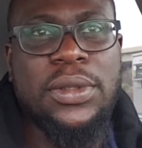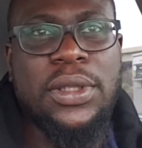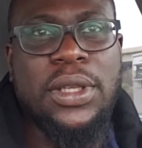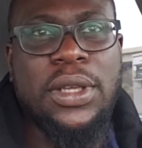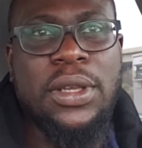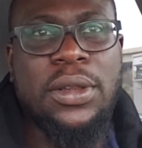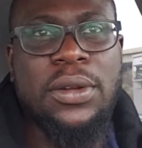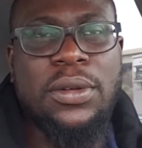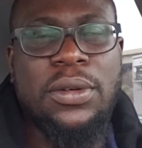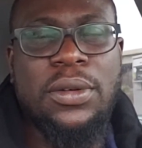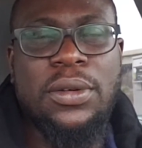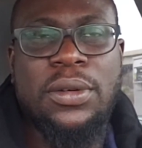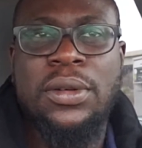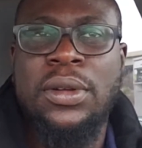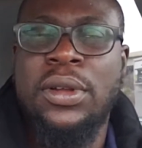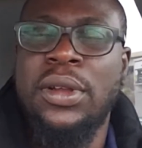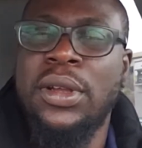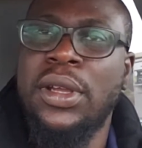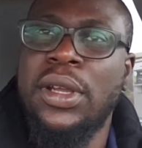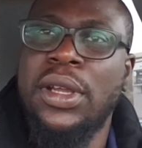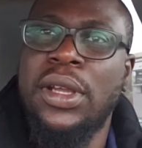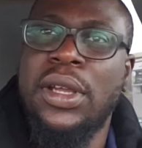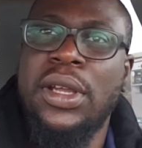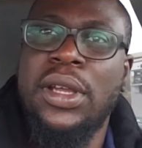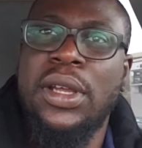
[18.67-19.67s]
you know
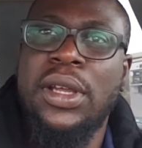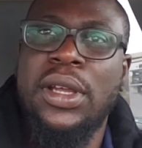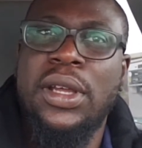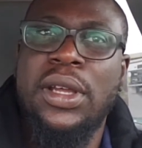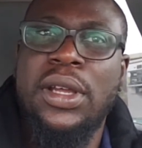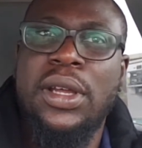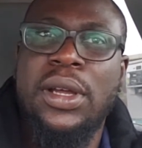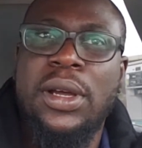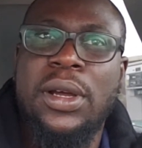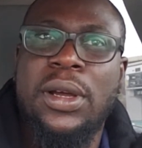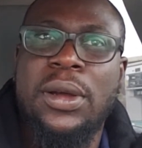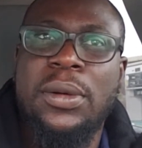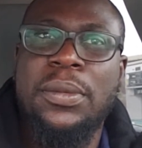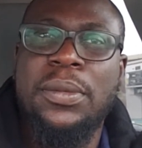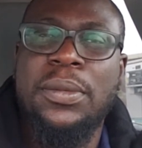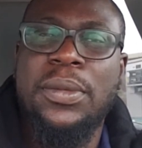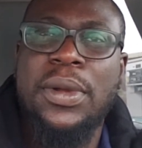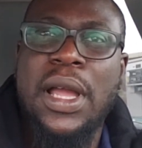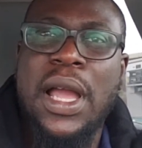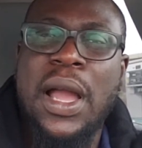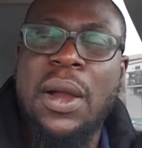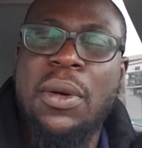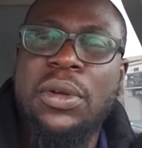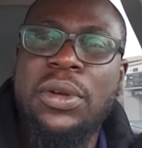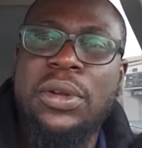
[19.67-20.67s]

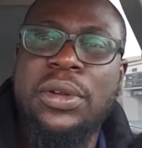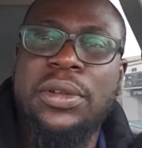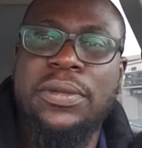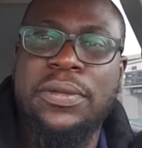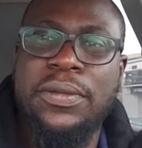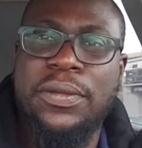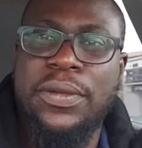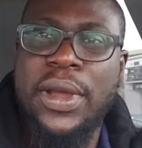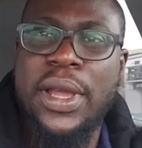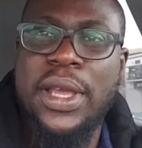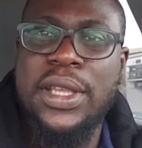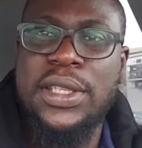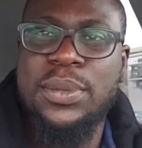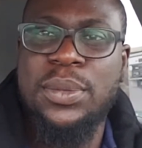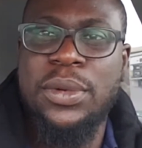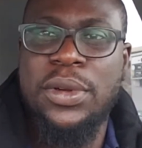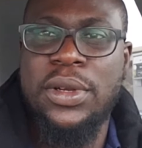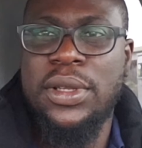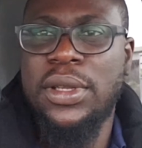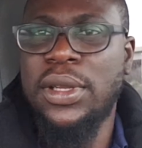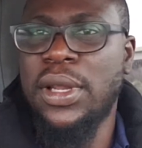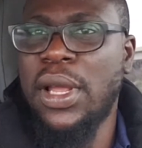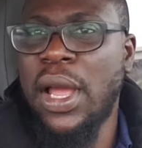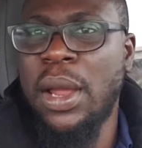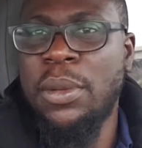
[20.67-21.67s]
I want to invest but
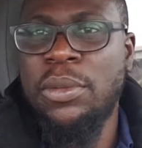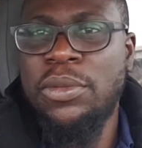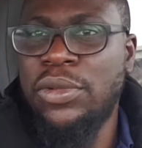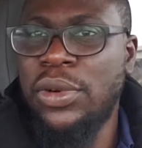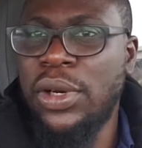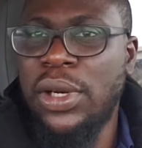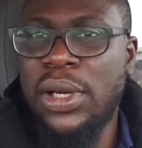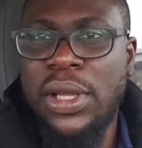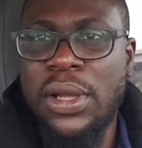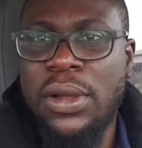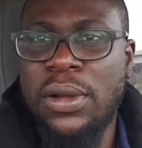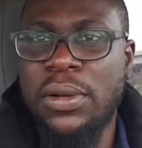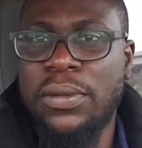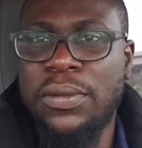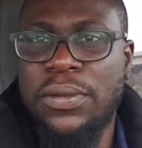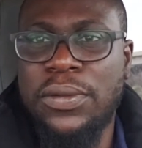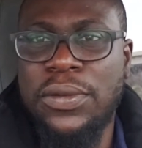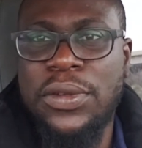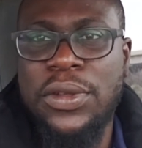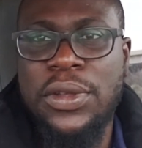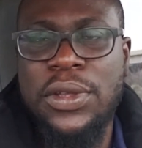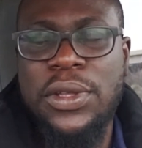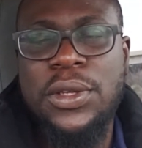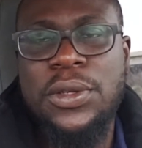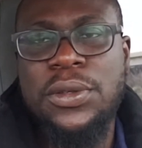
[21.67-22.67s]
I'm really
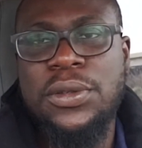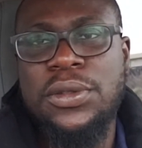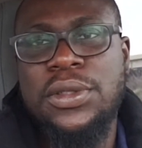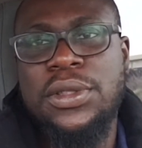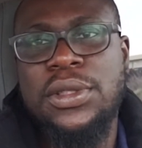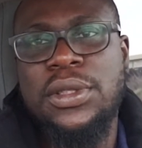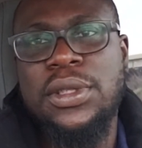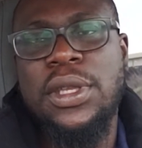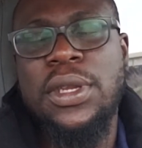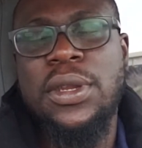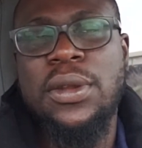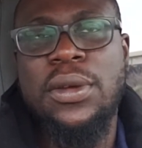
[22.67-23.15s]
confused,